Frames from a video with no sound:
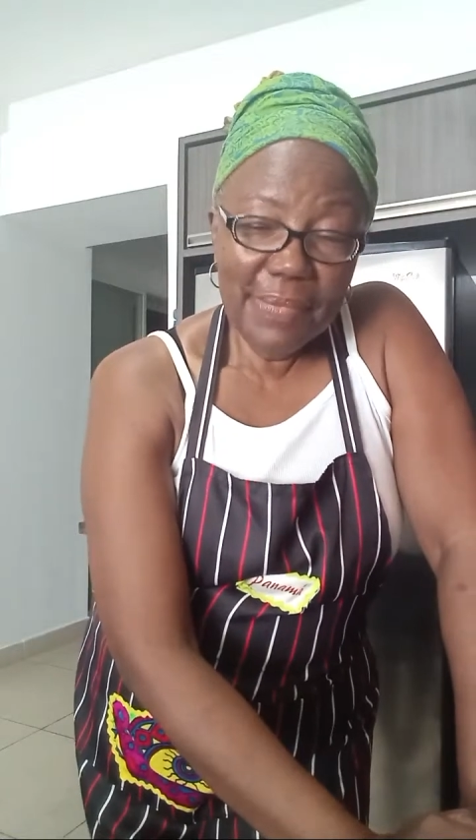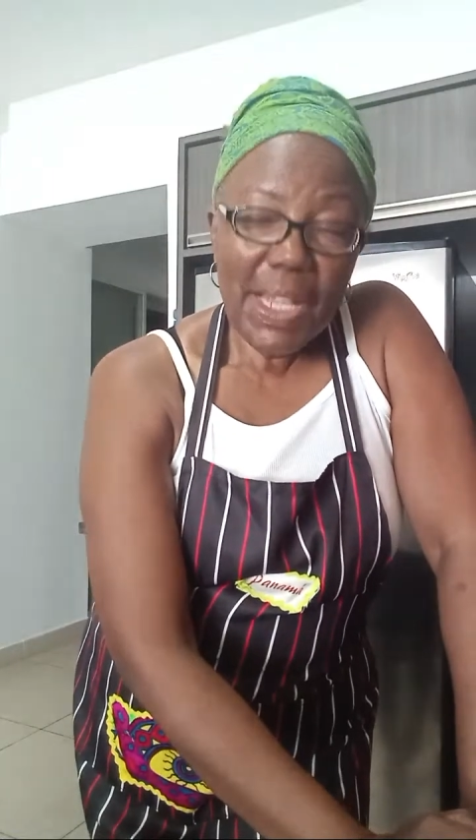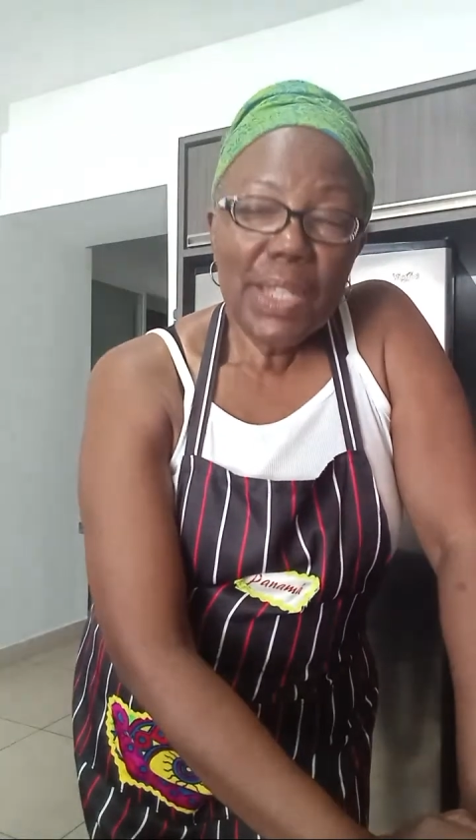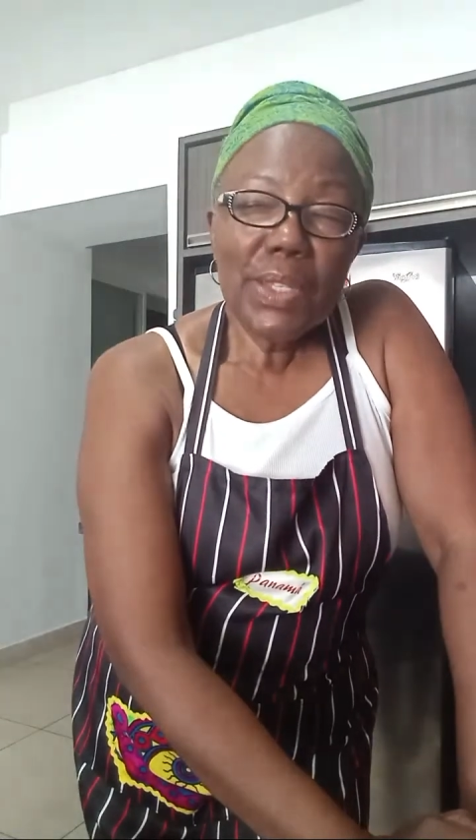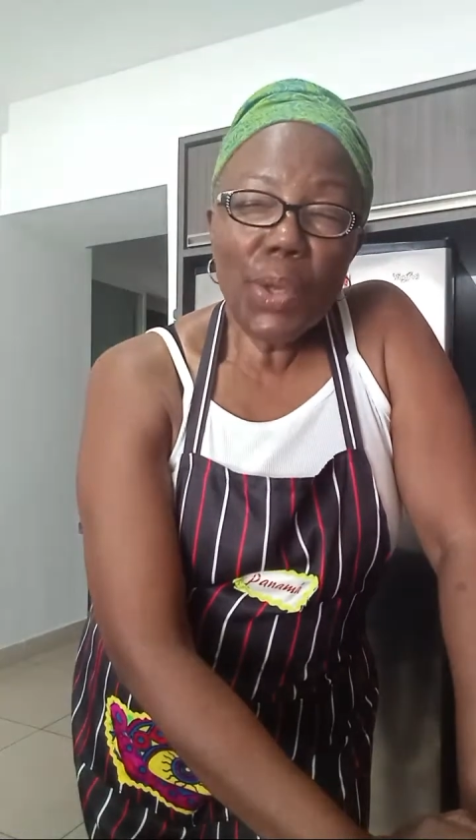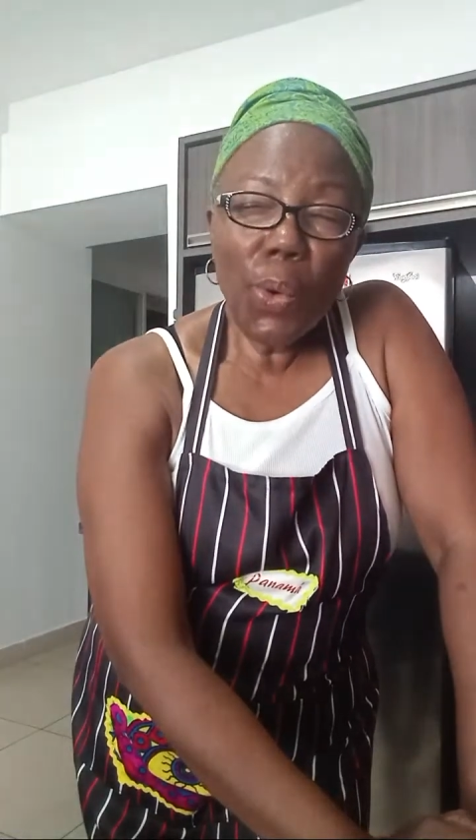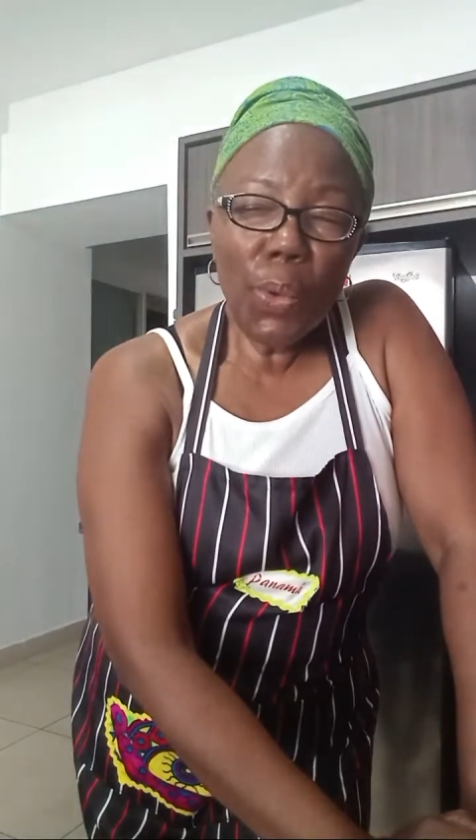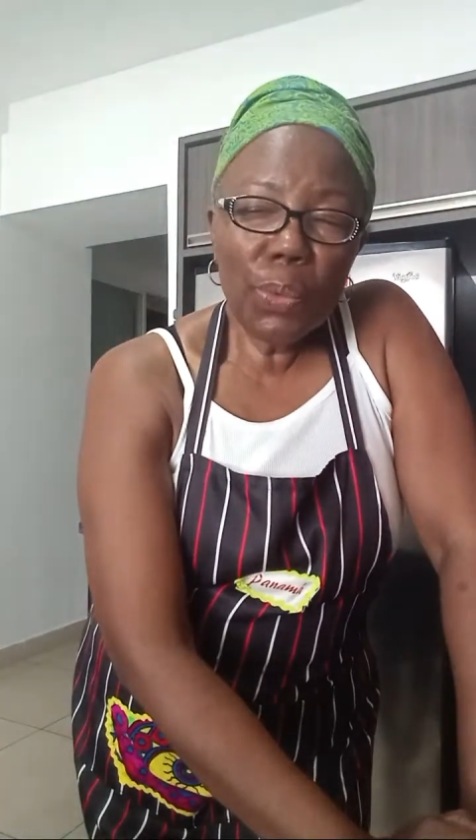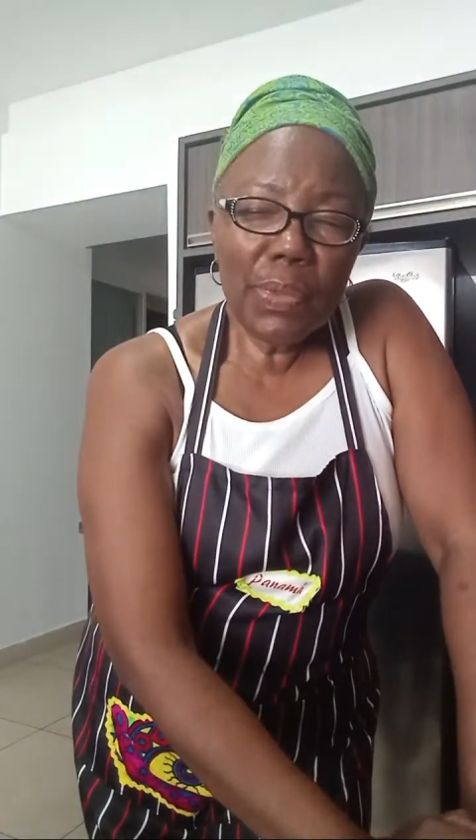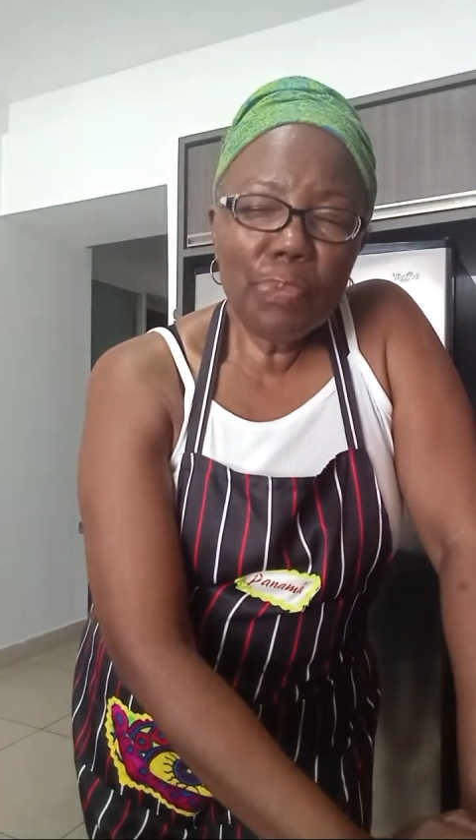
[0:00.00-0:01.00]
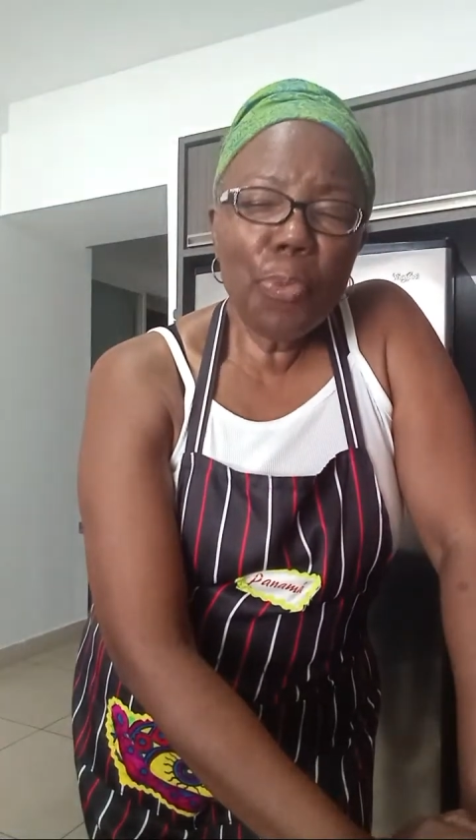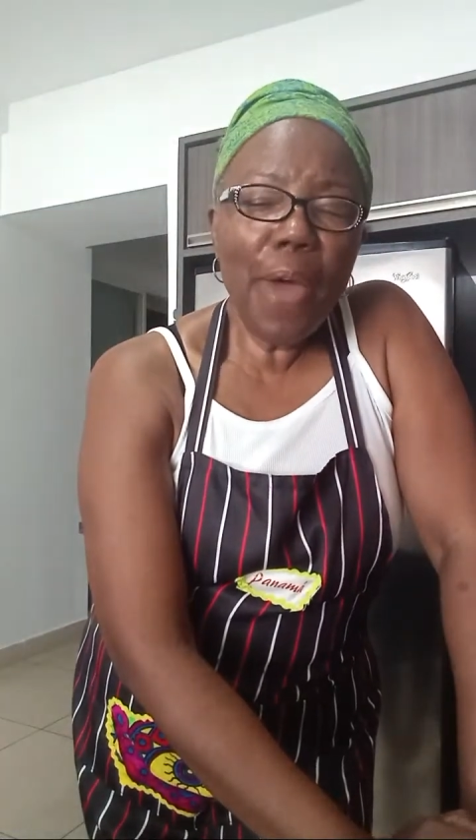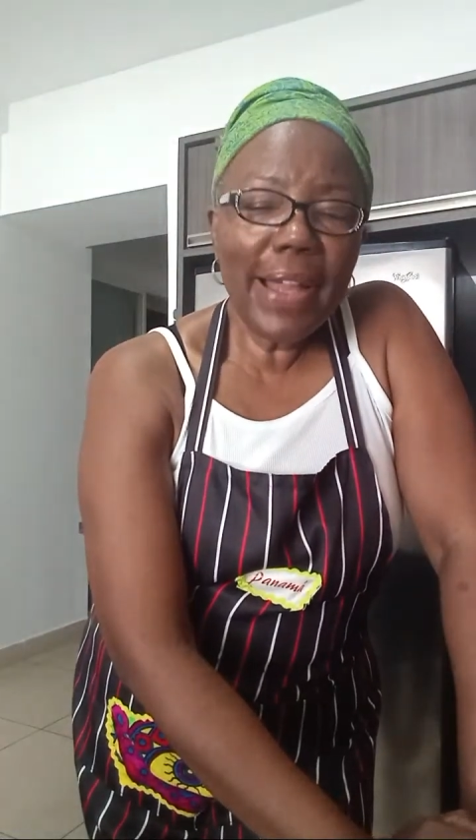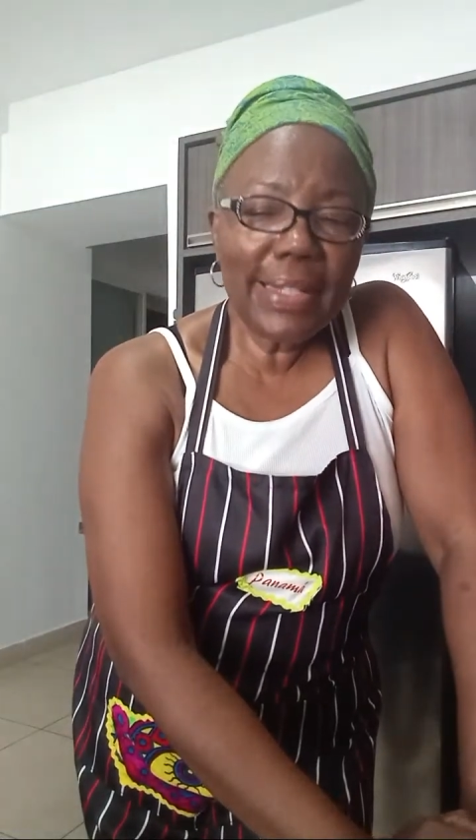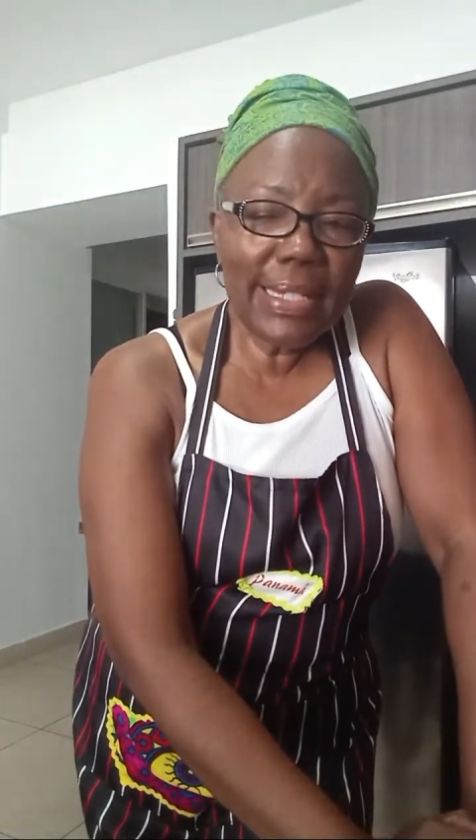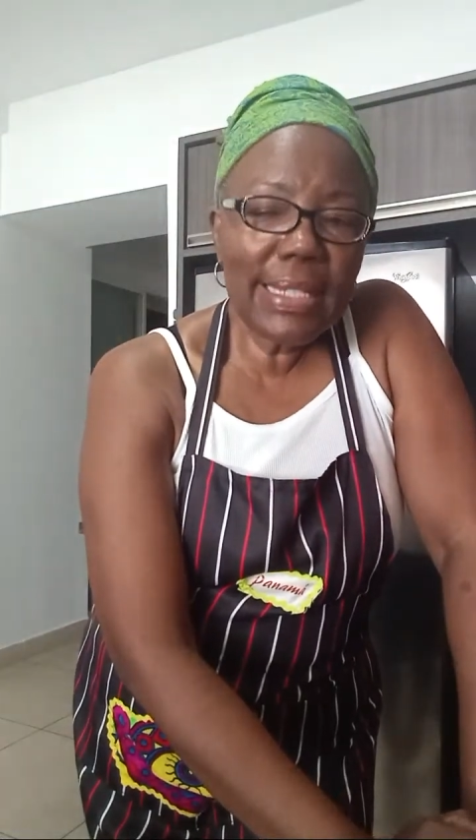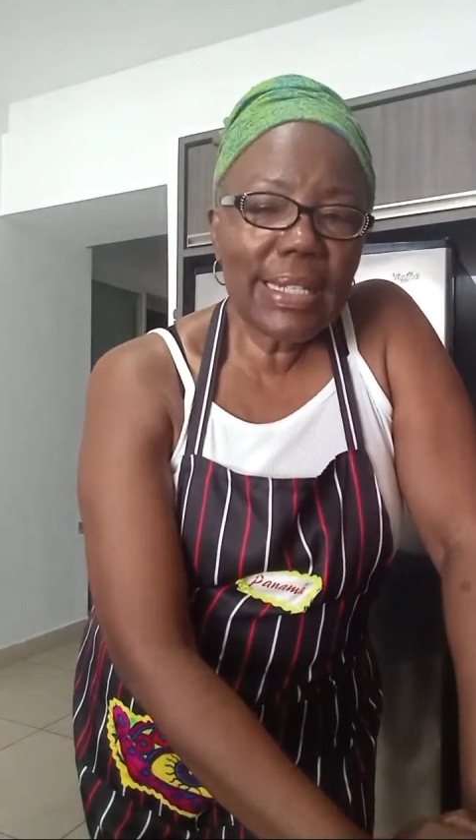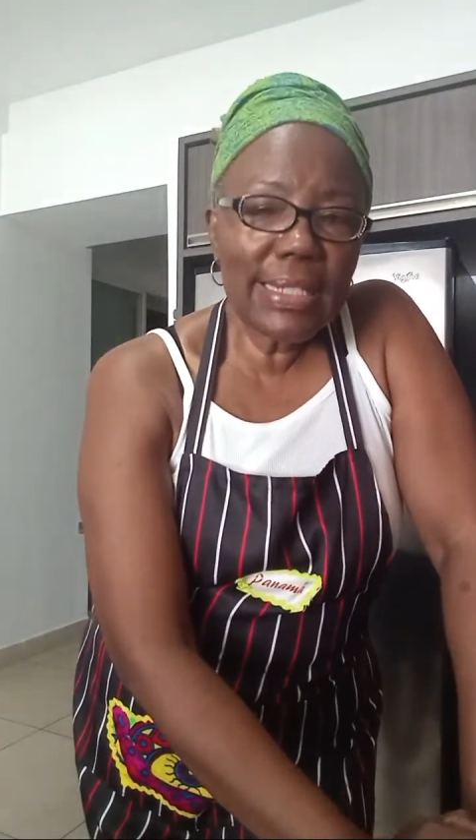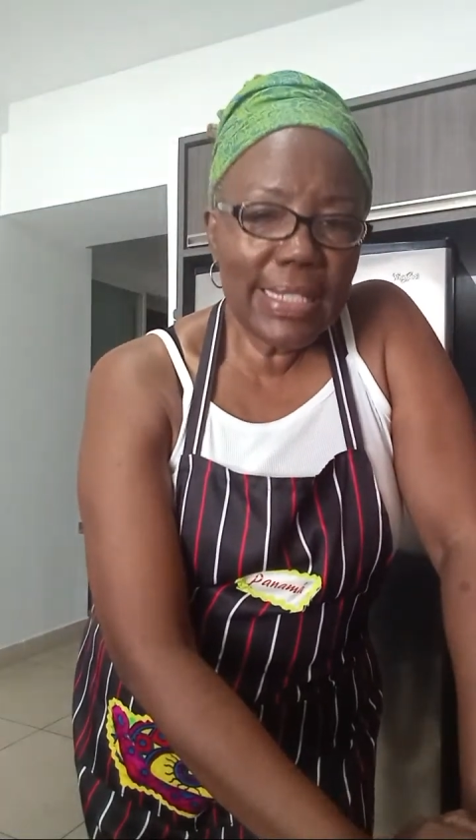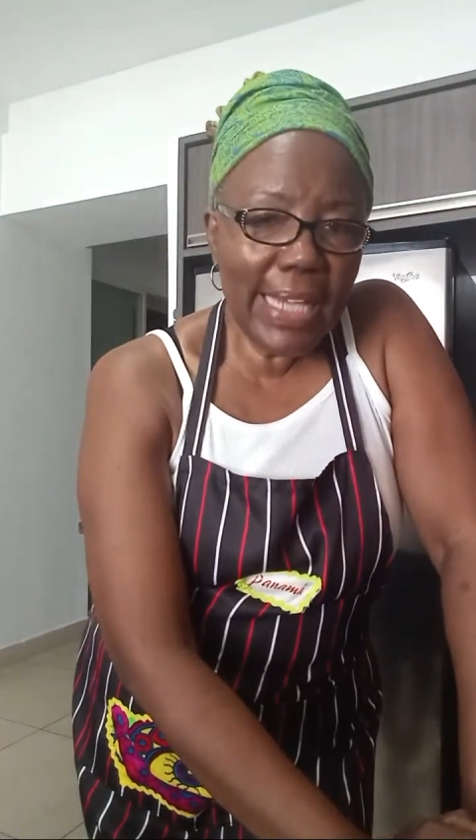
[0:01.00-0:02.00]
So practice
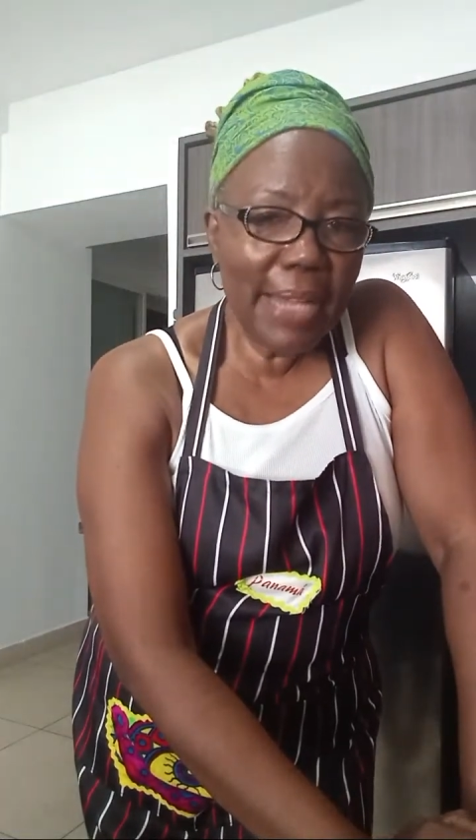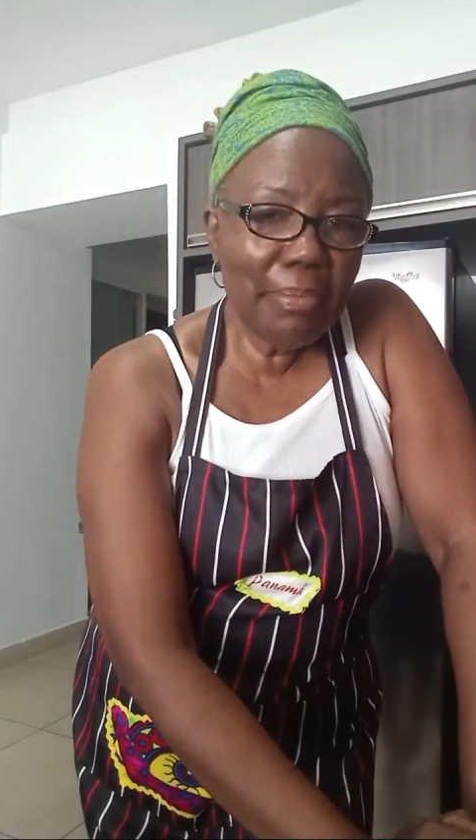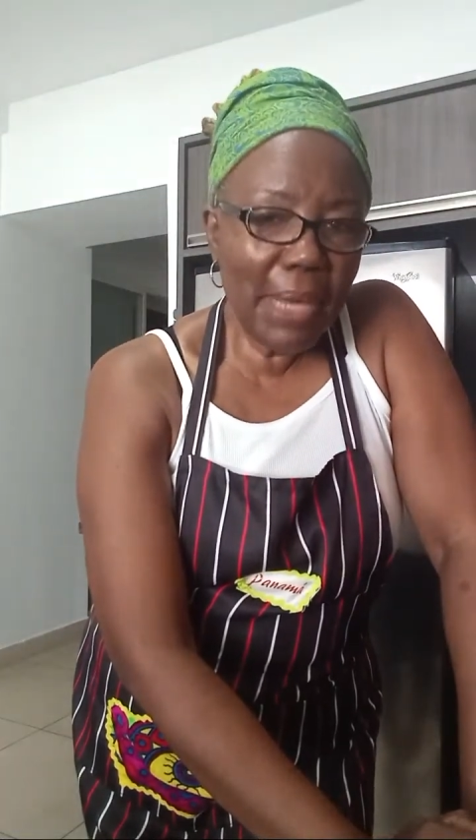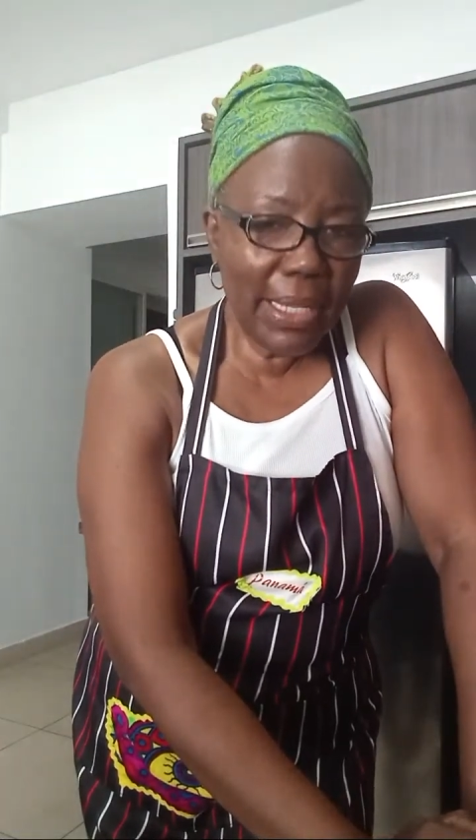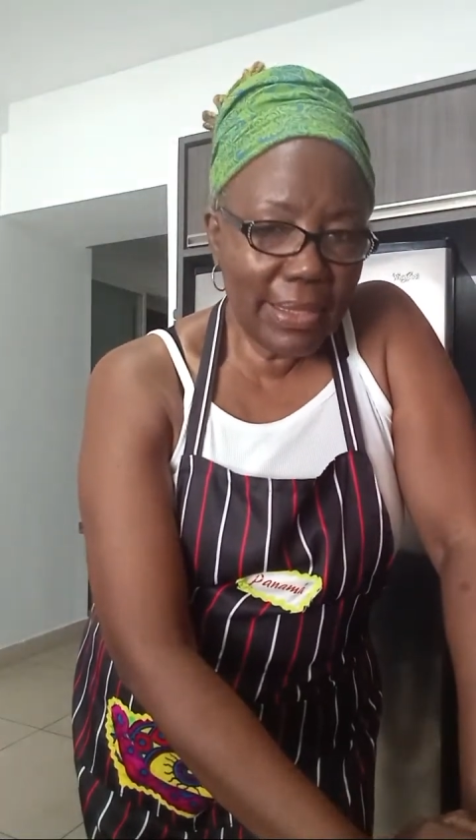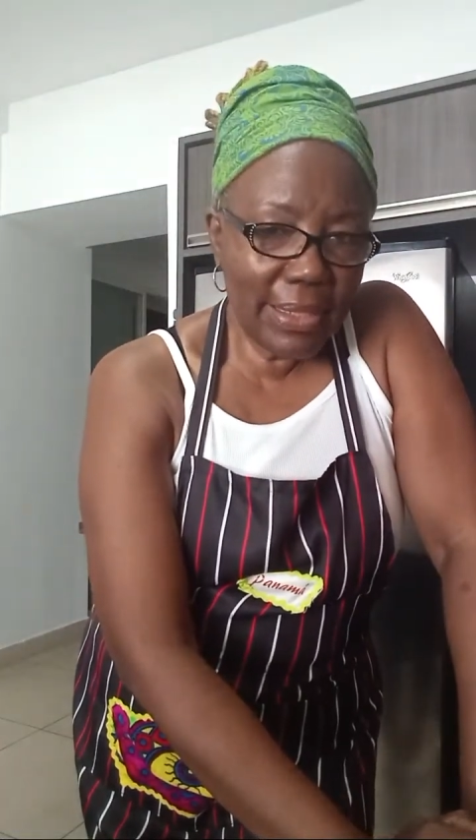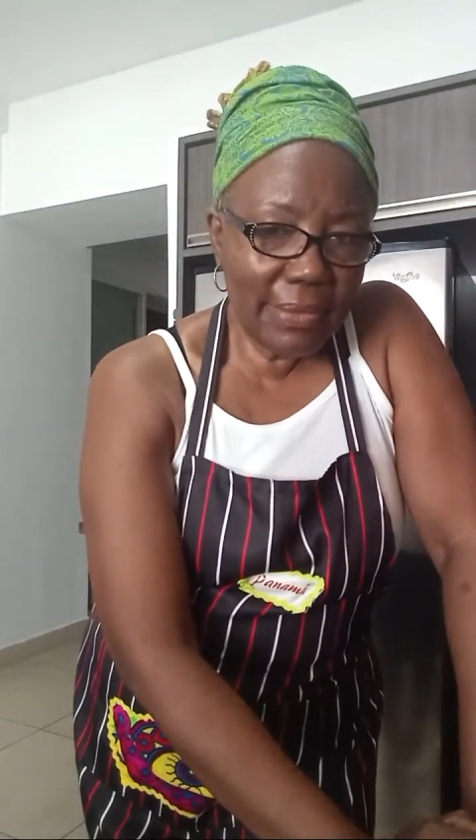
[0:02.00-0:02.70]
contentment.